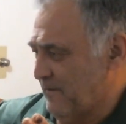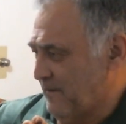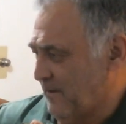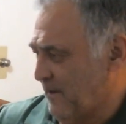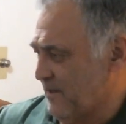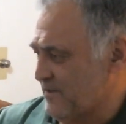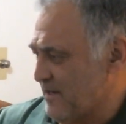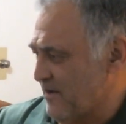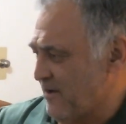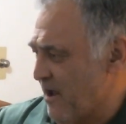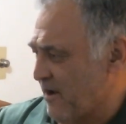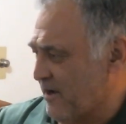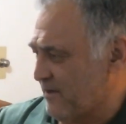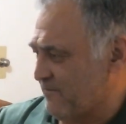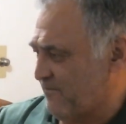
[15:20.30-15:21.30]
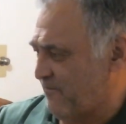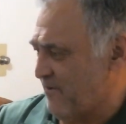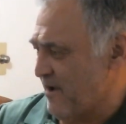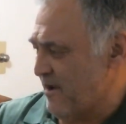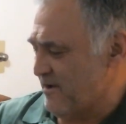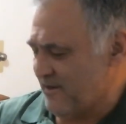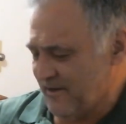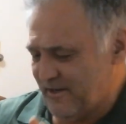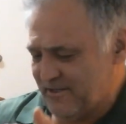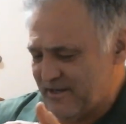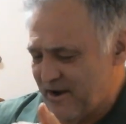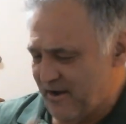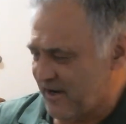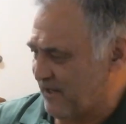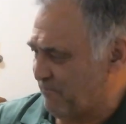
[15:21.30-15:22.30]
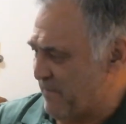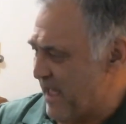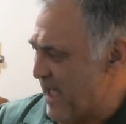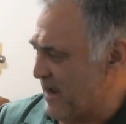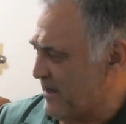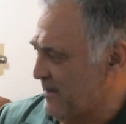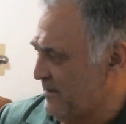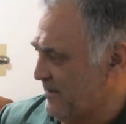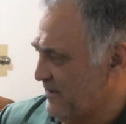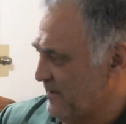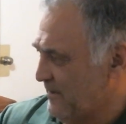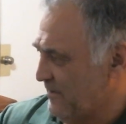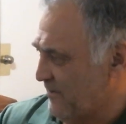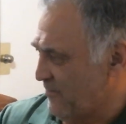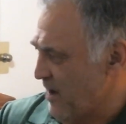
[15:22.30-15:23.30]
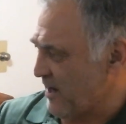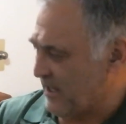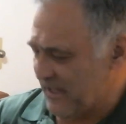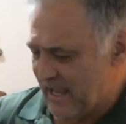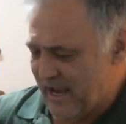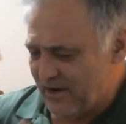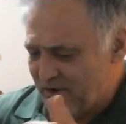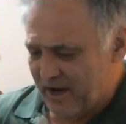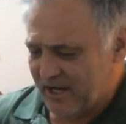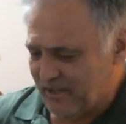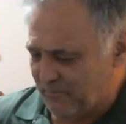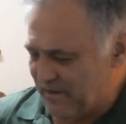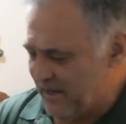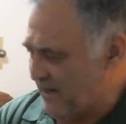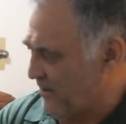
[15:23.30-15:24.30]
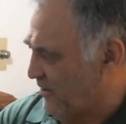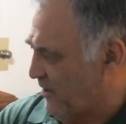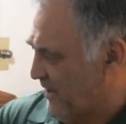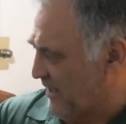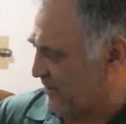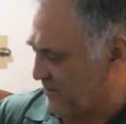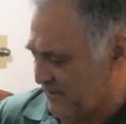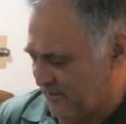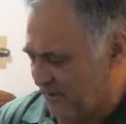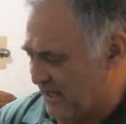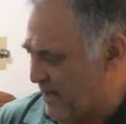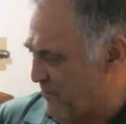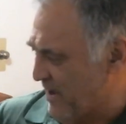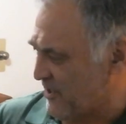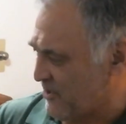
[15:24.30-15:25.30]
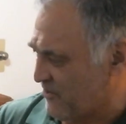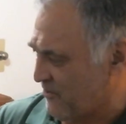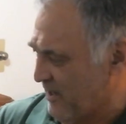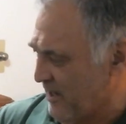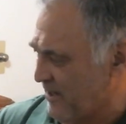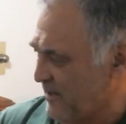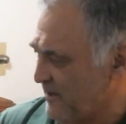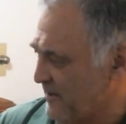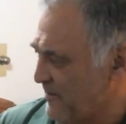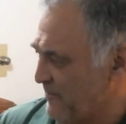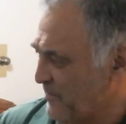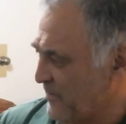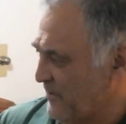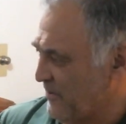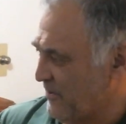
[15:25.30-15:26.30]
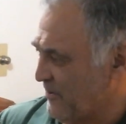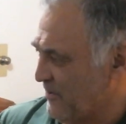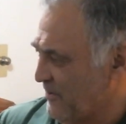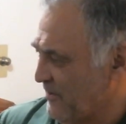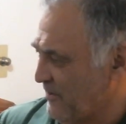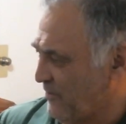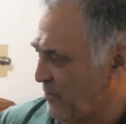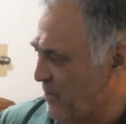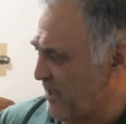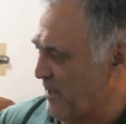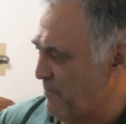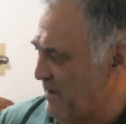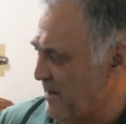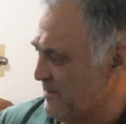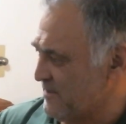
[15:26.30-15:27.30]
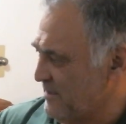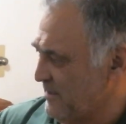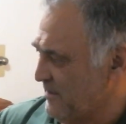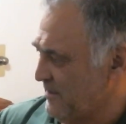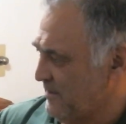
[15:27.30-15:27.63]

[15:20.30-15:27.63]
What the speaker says: here's the rocket front, here's the rocket back, the rocket A, rocket B, held together by a string. Quicker means